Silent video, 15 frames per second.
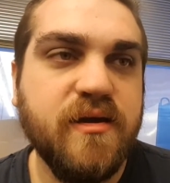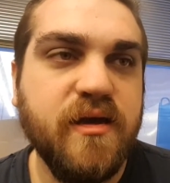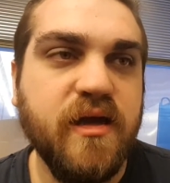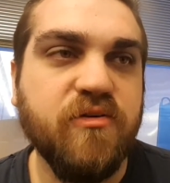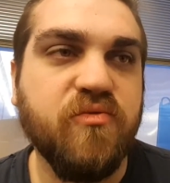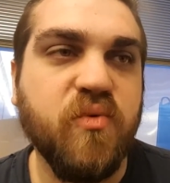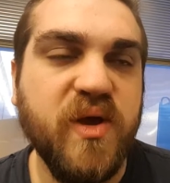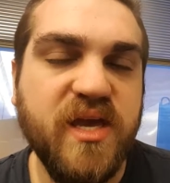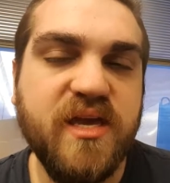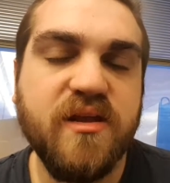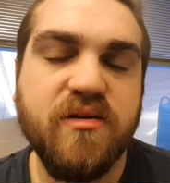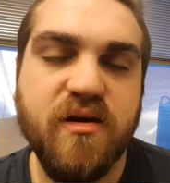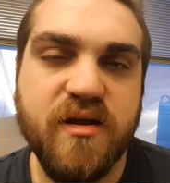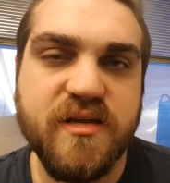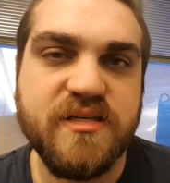If we
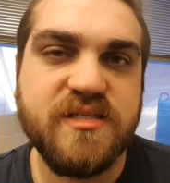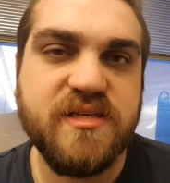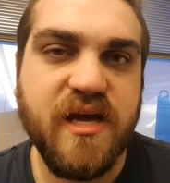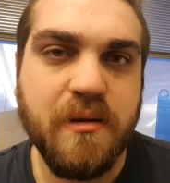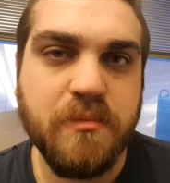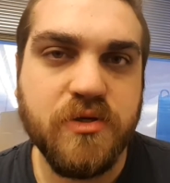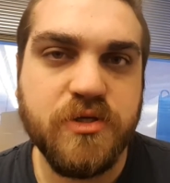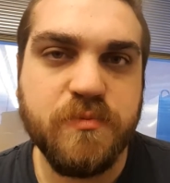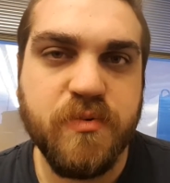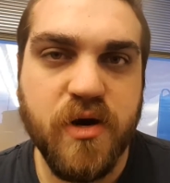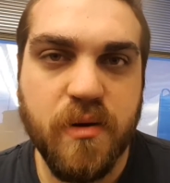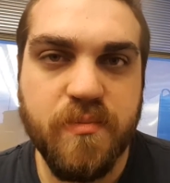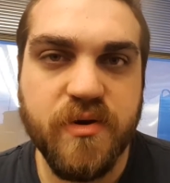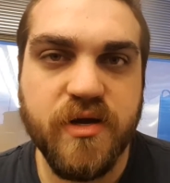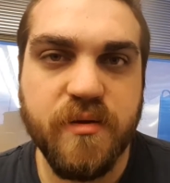cannot establish proper